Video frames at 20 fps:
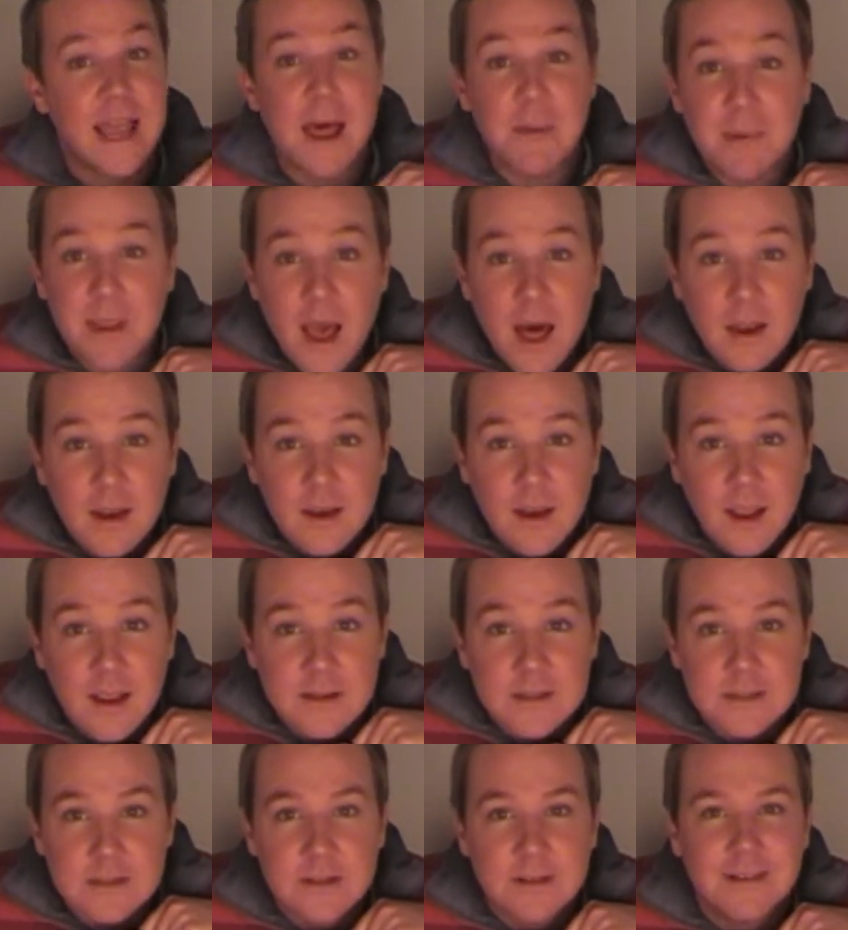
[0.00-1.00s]
Happy
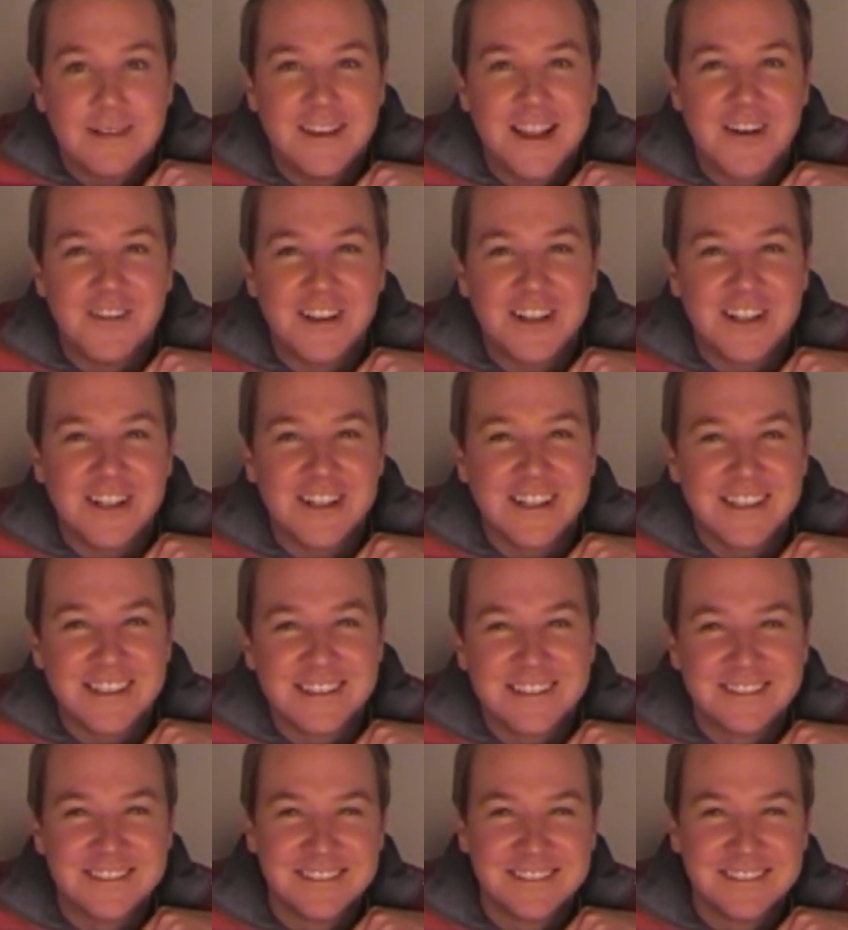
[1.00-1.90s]
holidays. Y'all be good.